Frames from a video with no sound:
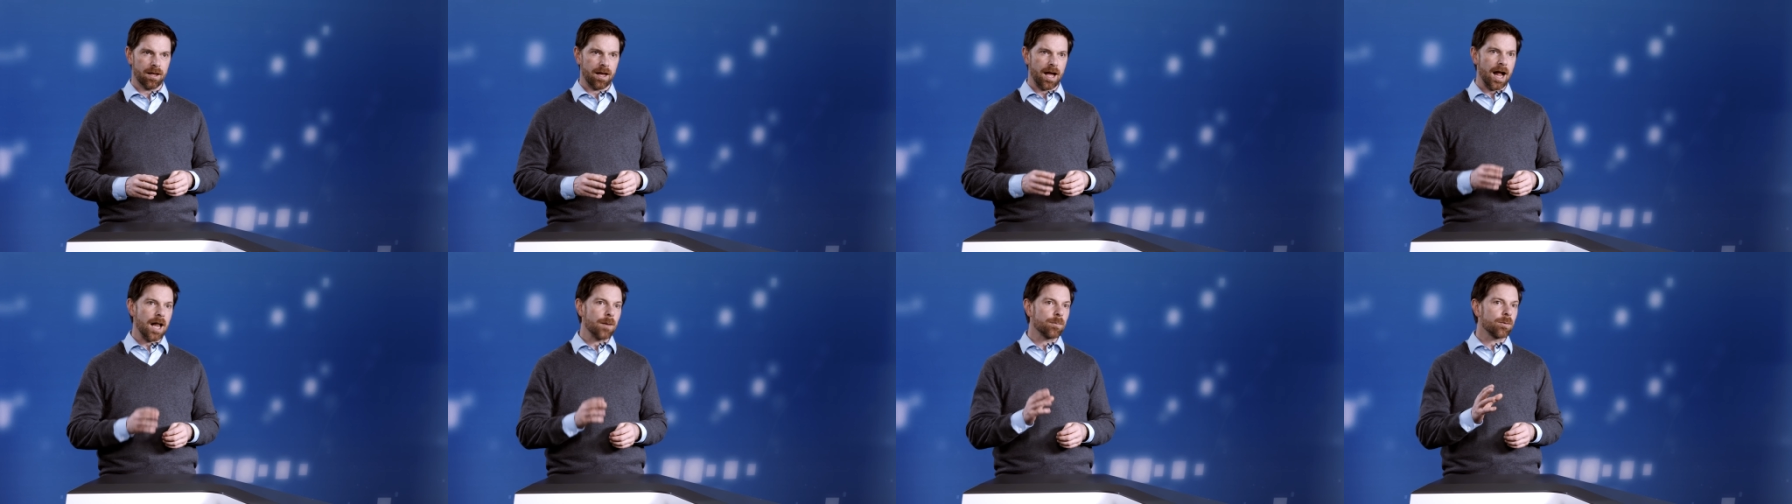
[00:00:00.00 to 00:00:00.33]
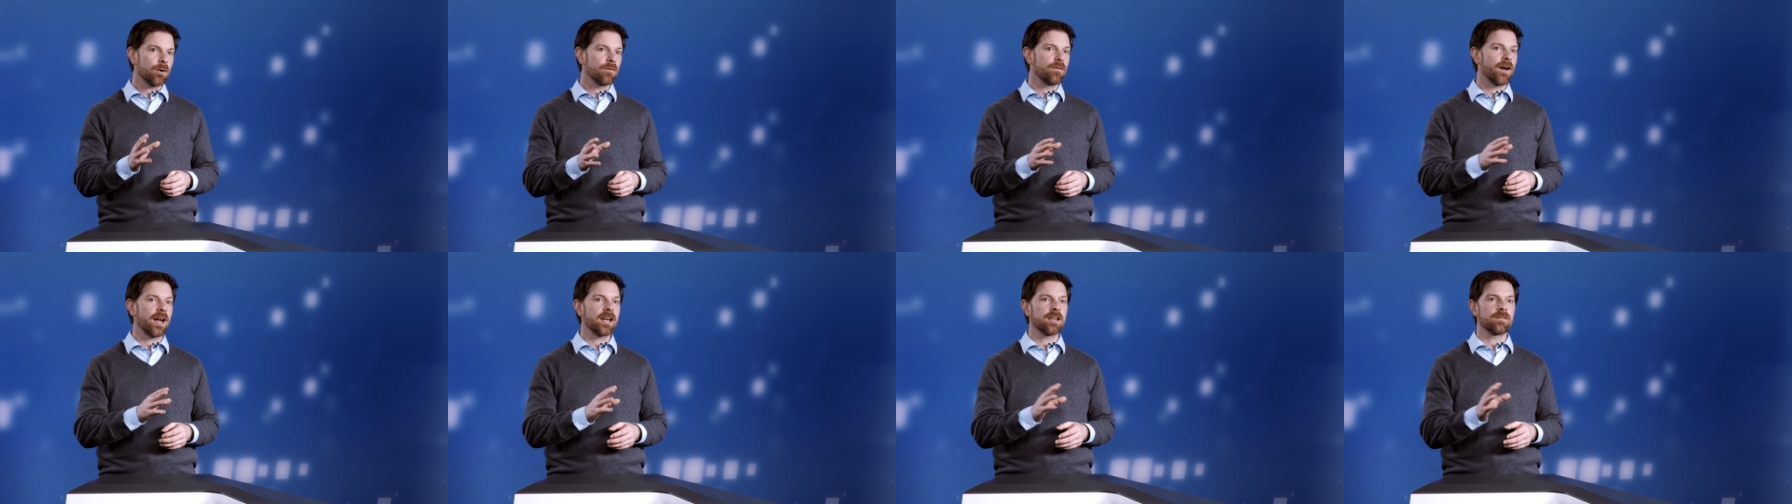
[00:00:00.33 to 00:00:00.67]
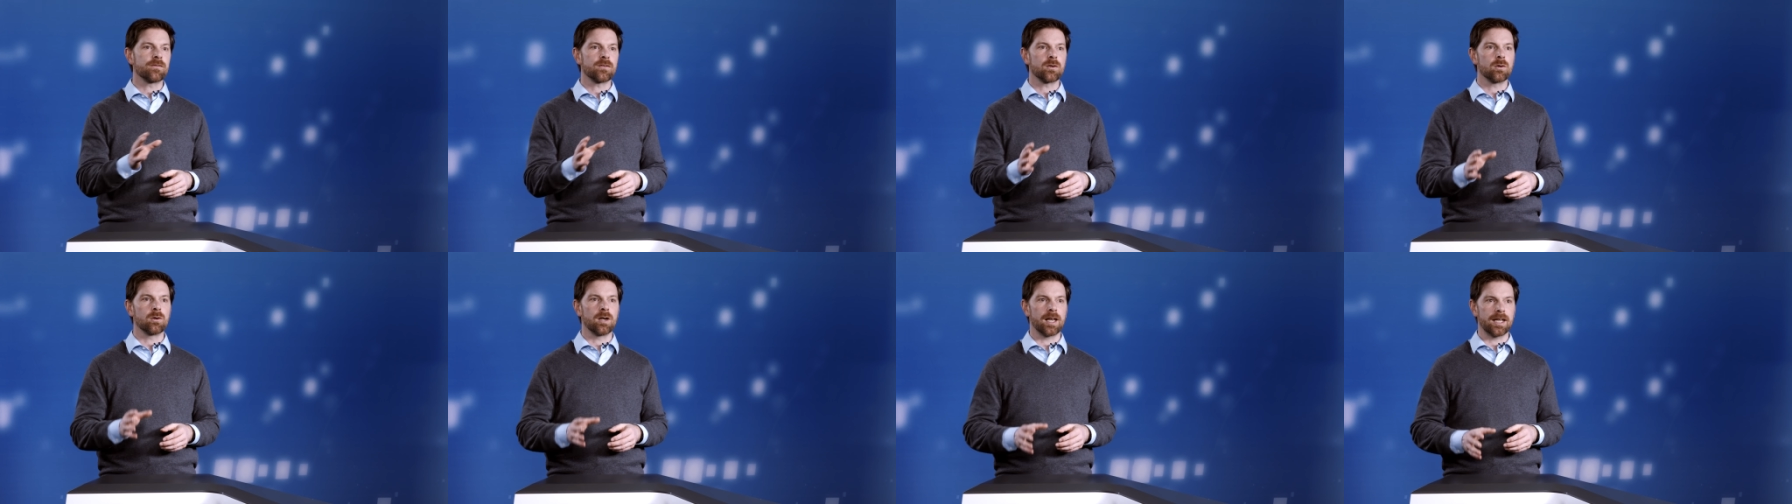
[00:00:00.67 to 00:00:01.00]
I'll provide a
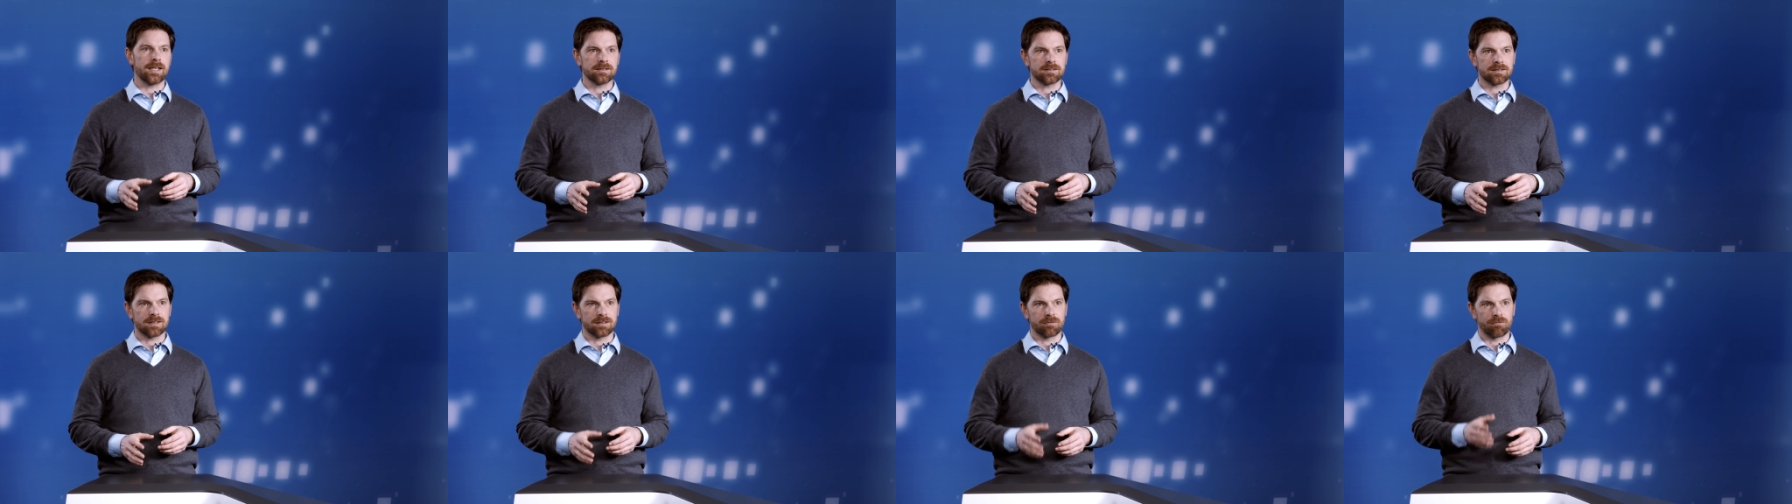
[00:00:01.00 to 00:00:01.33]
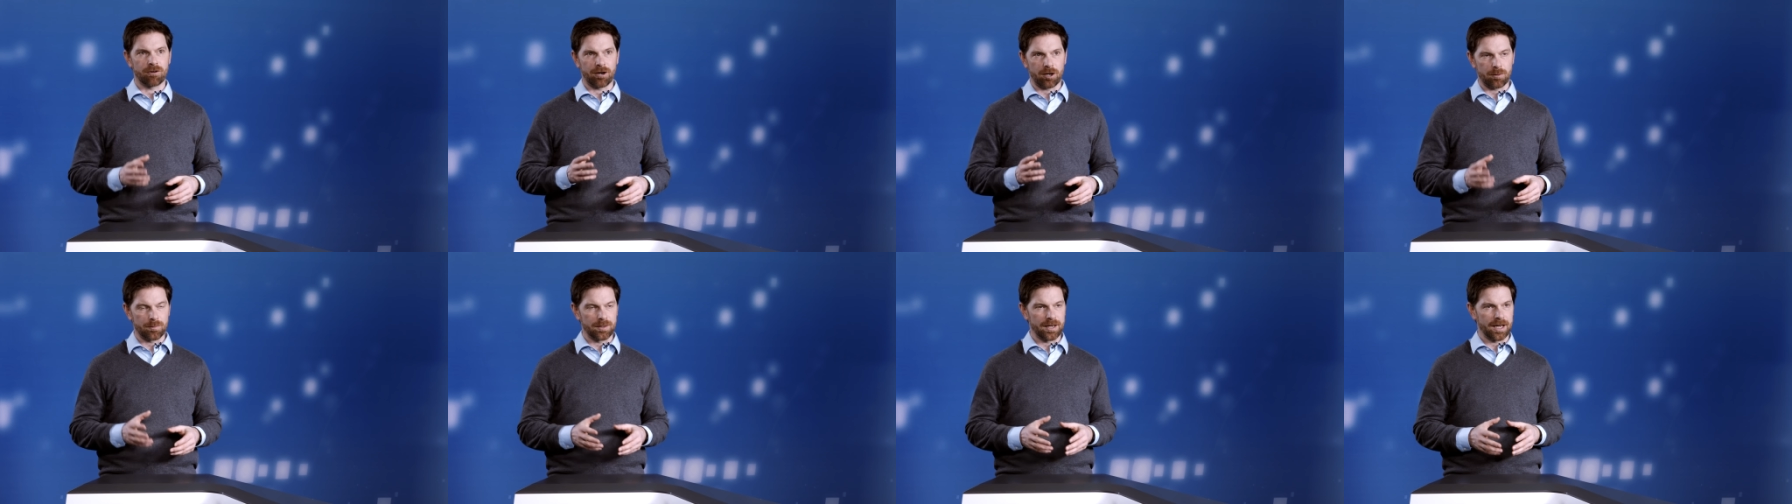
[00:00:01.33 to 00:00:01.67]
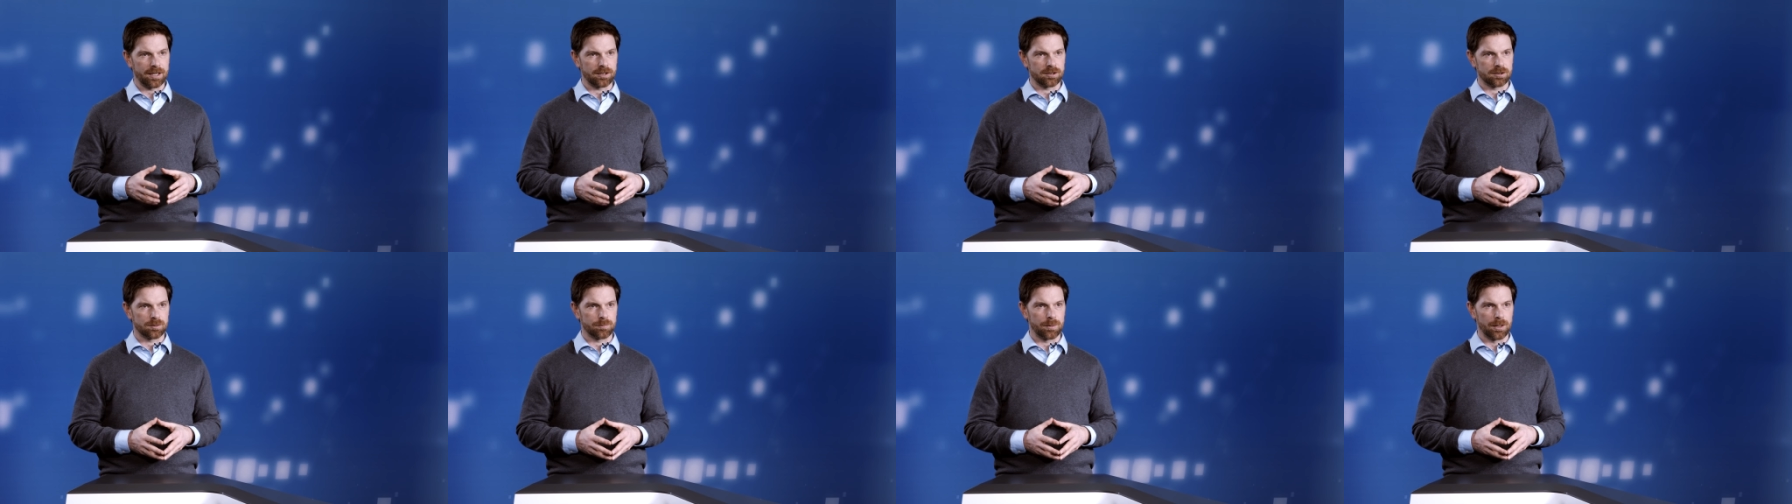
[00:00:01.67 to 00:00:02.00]
few links and
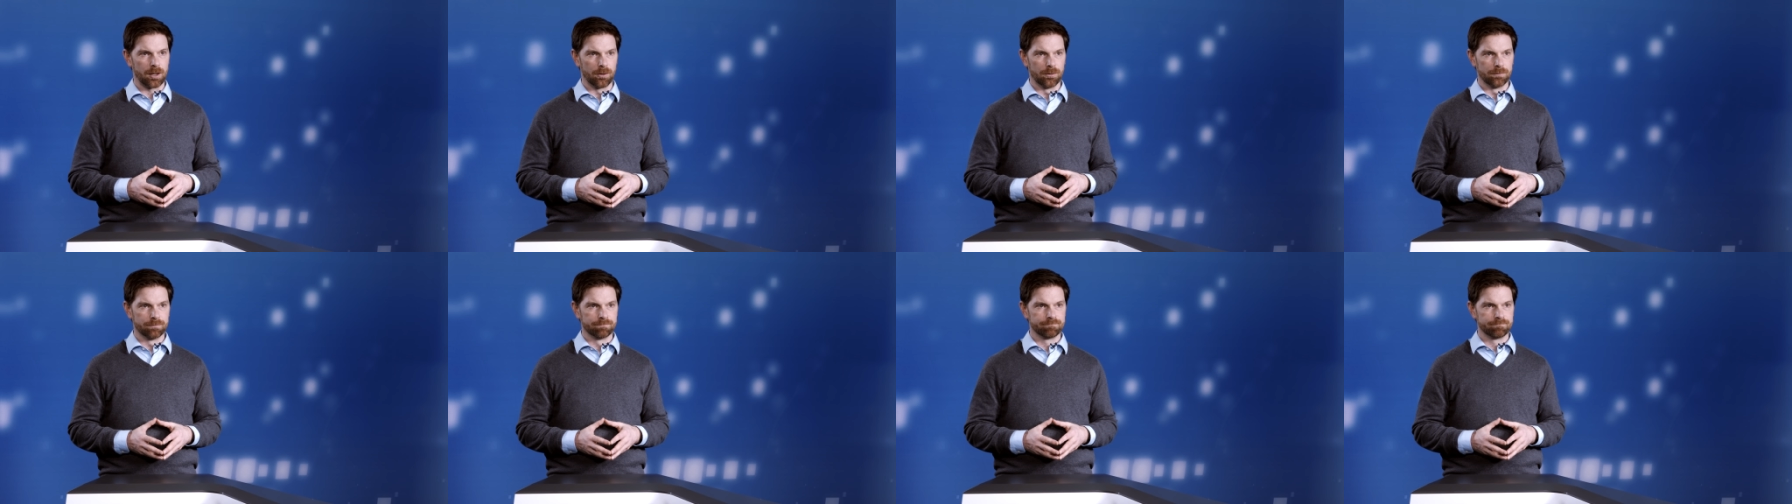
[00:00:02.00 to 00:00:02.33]
recommendations below.